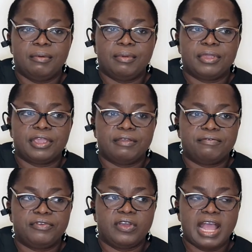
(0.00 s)
If
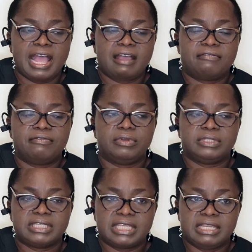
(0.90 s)
you have
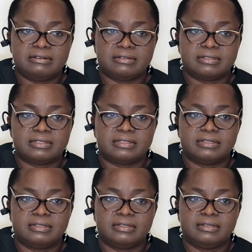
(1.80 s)
skills
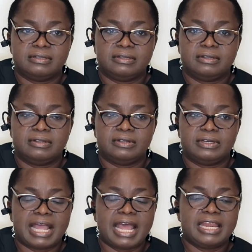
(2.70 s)

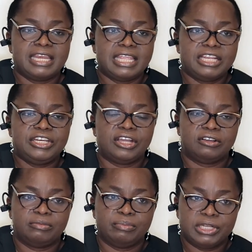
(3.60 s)
that need
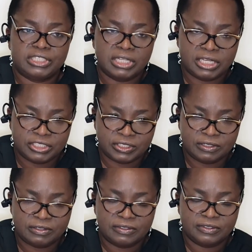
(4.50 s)
documentation,